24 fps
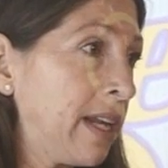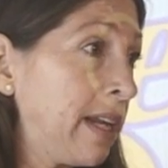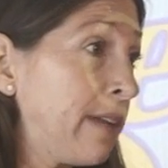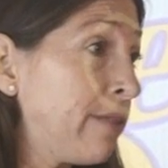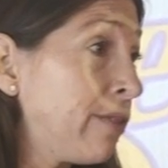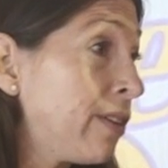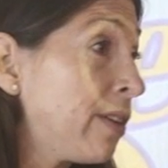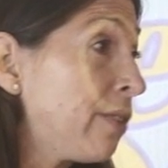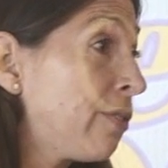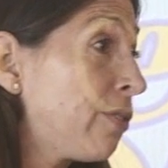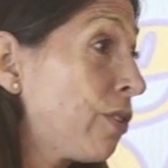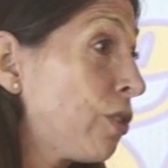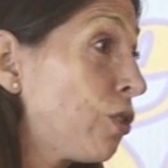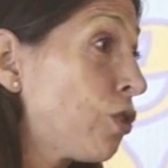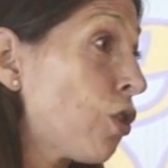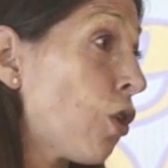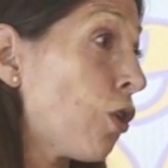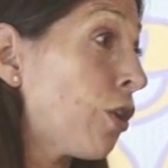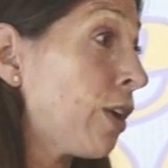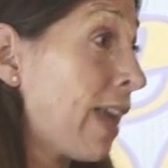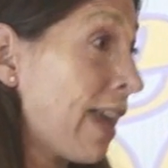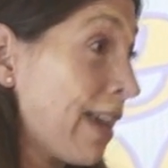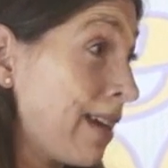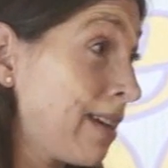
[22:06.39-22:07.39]
And even if you
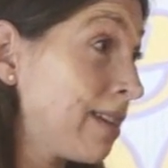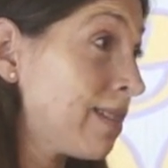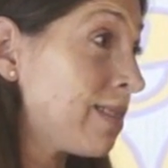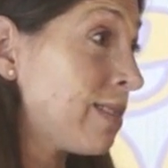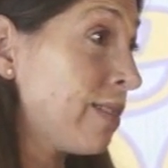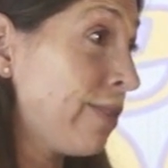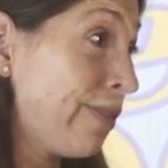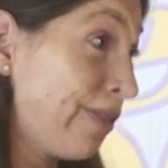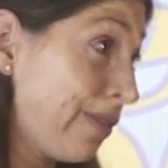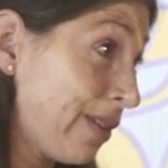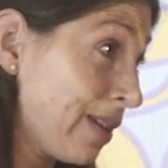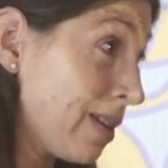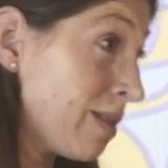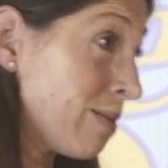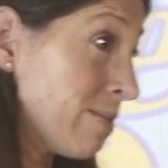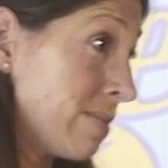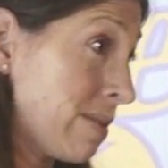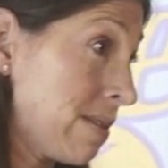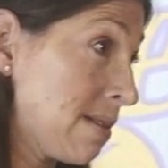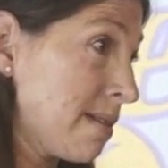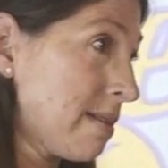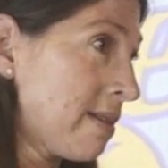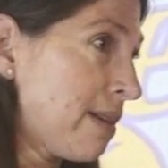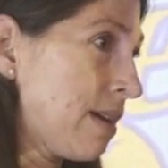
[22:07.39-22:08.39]
don't like the
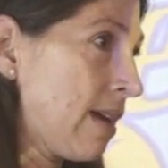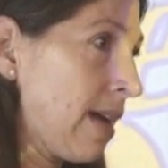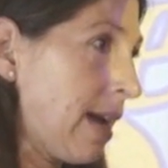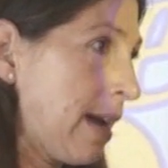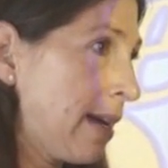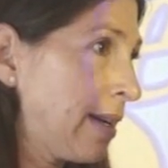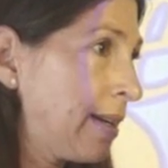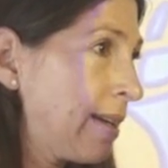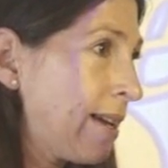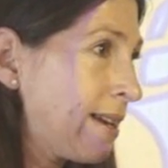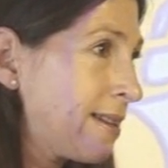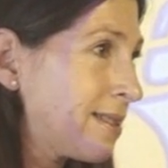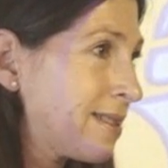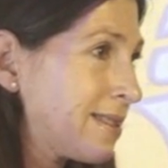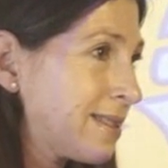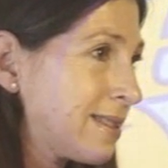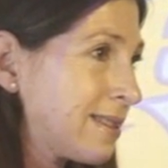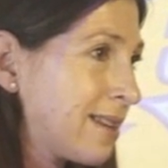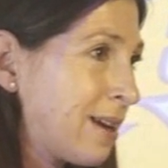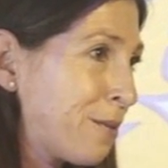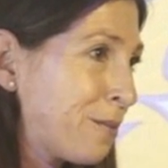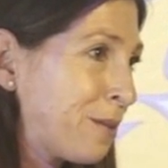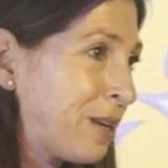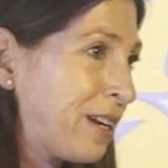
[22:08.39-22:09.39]
films, uh,
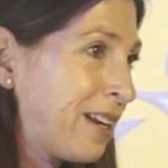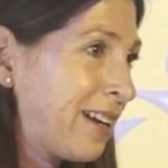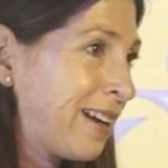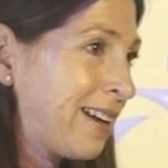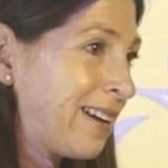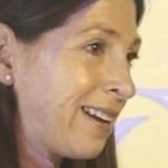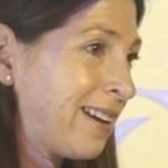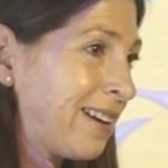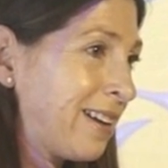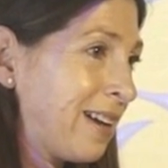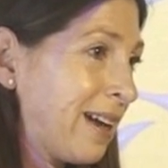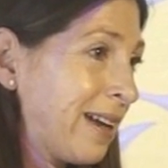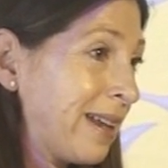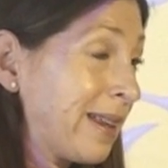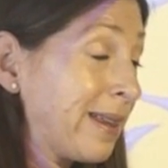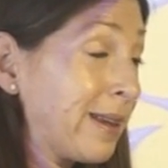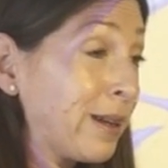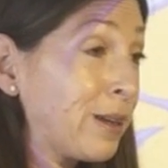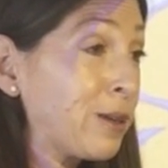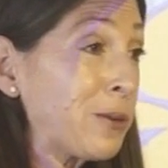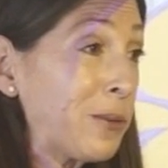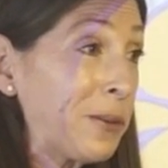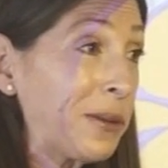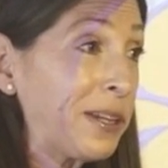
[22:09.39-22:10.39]
that's I mean, I, I
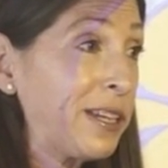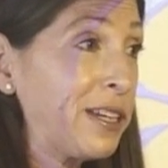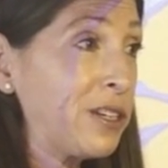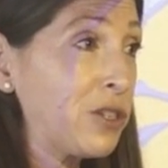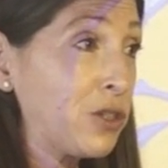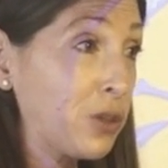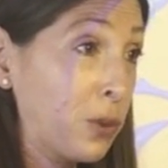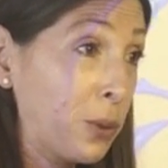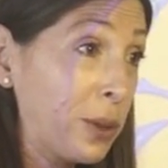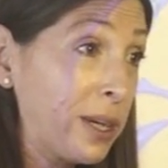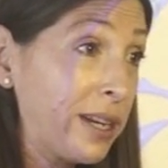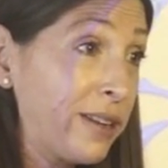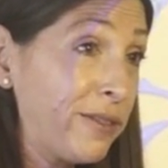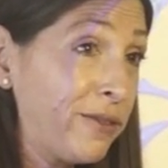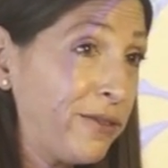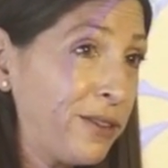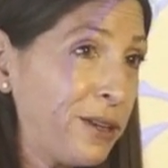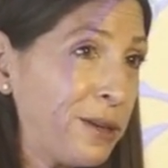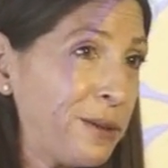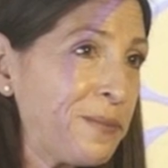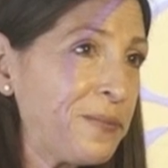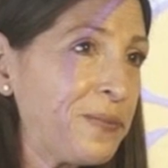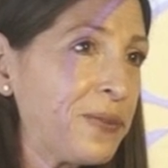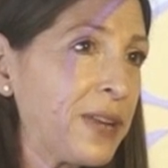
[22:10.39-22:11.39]
think you will enjoy the
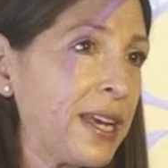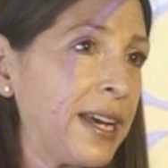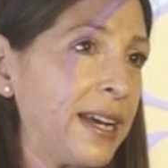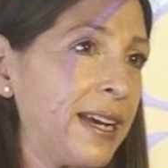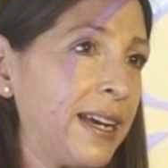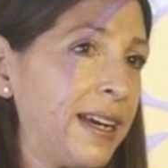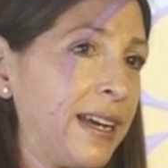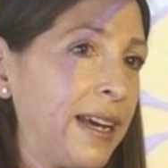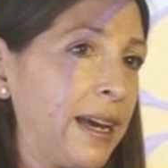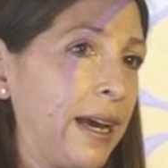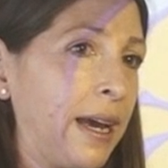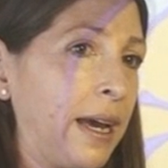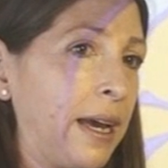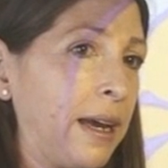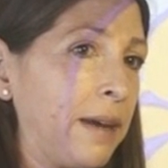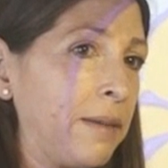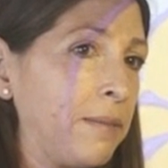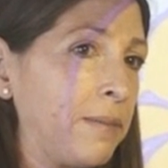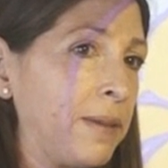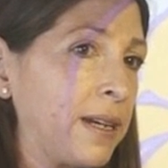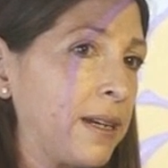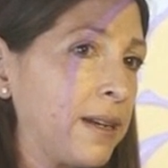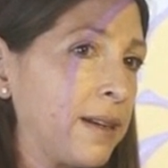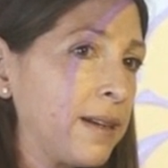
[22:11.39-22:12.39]
film uh,
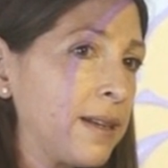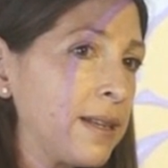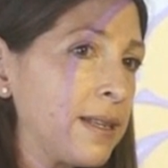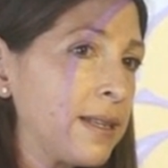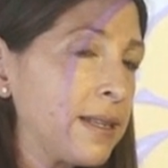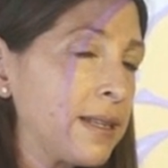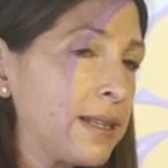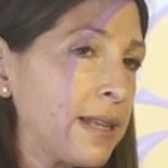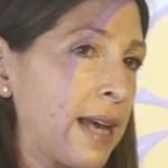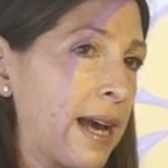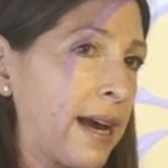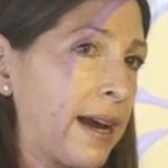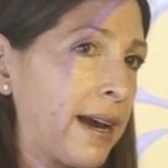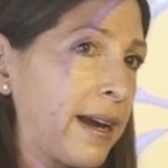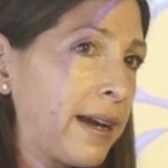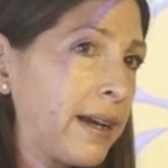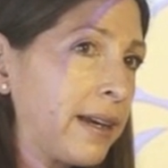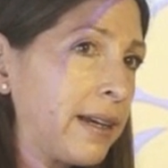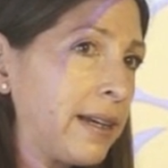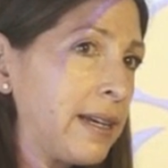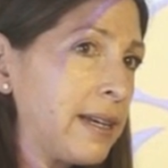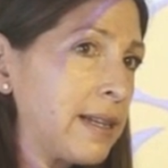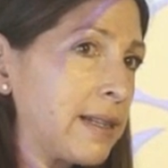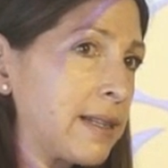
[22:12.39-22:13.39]
because uh,
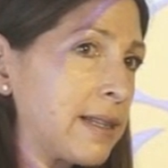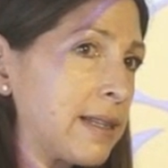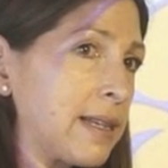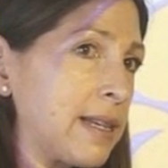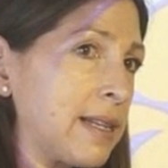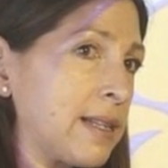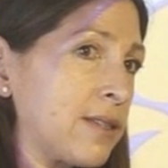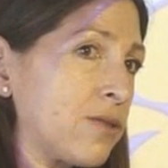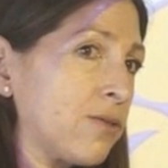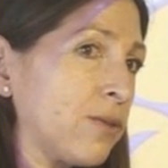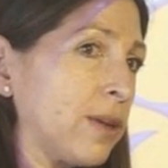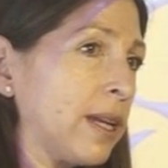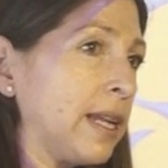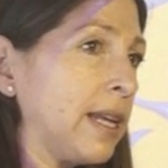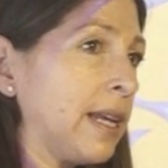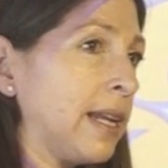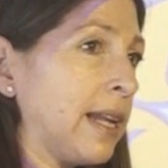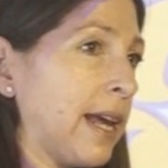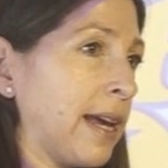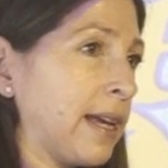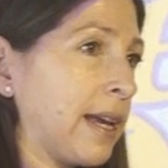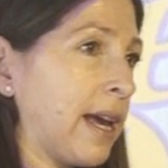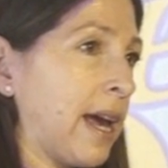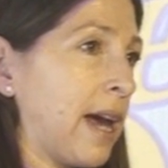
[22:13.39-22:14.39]
it, it's really
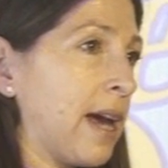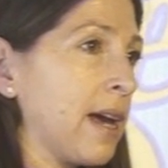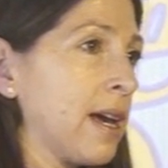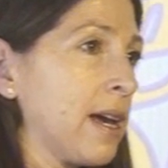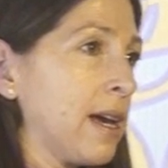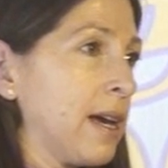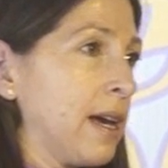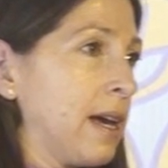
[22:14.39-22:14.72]
like a,